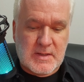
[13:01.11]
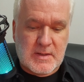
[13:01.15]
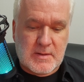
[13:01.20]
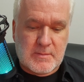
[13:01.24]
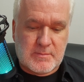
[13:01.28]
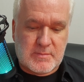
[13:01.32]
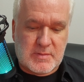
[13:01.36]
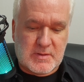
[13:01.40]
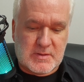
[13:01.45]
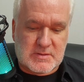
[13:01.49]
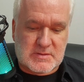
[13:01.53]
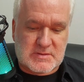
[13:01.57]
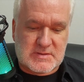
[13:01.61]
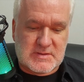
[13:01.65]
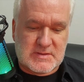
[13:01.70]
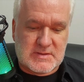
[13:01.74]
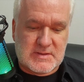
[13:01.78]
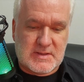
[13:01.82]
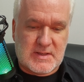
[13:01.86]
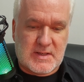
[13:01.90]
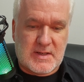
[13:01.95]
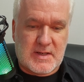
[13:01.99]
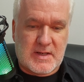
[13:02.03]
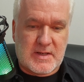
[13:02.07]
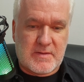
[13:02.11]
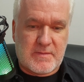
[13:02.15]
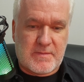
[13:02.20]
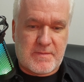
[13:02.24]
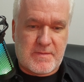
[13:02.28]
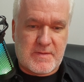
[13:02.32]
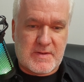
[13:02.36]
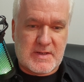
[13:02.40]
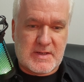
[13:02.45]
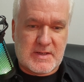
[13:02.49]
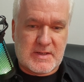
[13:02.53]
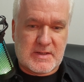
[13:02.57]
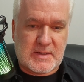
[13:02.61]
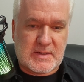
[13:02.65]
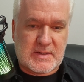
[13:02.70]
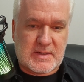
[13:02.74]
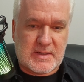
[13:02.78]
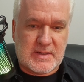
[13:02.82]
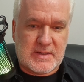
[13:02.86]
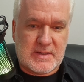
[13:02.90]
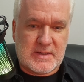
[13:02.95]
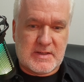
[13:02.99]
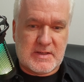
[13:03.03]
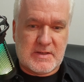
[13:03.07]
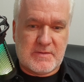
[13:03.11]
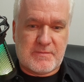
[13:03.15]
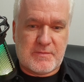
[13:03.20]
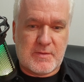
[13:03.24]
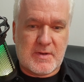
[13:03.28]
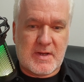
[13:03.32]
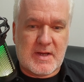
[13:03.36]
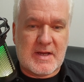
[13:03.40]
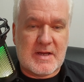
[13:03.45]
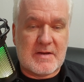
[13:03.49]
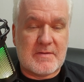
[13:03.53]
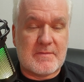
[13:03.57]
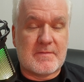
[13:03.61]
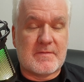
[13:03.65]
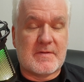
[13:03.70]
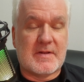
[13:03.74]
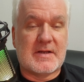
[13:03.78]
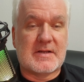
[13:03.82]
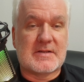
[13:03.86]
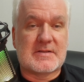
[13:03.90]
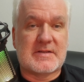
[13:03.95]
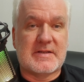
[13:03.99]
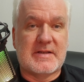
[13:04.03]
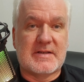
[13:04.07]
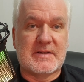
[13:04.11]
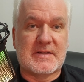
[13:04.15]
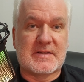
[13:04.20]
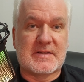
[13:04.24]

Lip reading: But I think if you have that in a